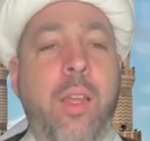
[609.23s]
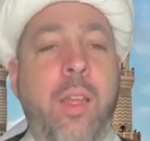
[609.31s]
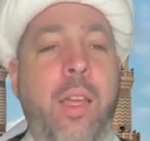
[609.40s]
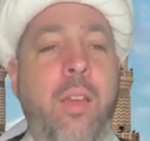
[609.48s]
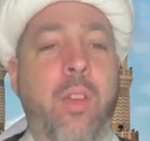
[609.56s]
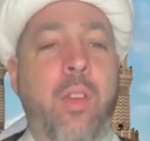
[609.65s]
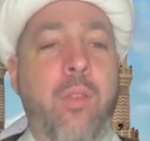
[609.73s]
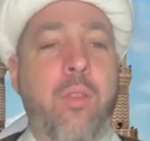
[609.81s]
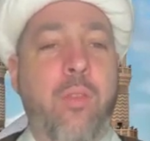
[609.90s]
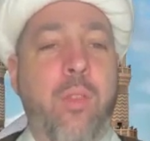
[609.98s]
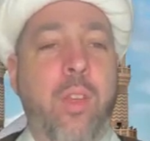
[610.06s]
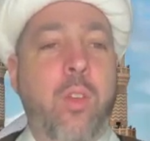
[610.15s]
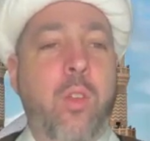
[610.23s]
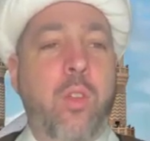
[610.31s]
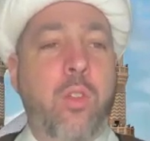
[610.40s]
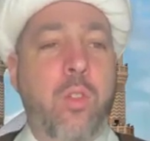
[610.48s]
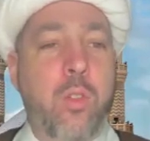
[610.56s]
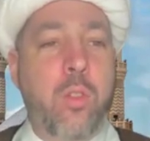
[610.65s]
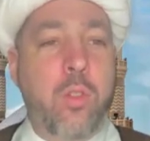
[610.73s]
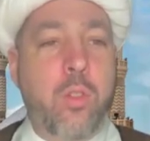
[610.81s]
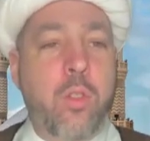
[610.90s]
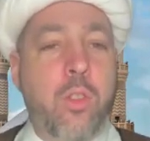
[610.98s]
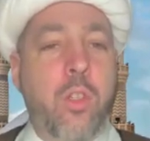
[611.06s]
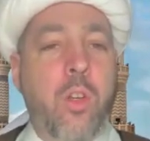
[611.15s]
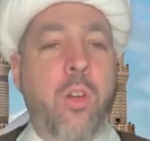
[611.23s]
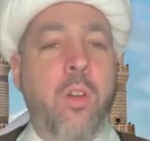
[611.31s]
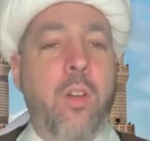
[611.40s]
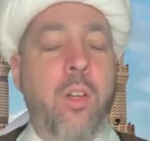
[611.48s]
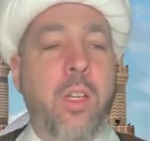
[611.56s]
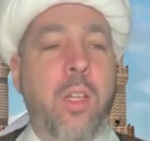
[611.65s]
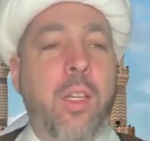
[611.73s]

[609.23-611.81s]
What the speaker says: that if he feels sure,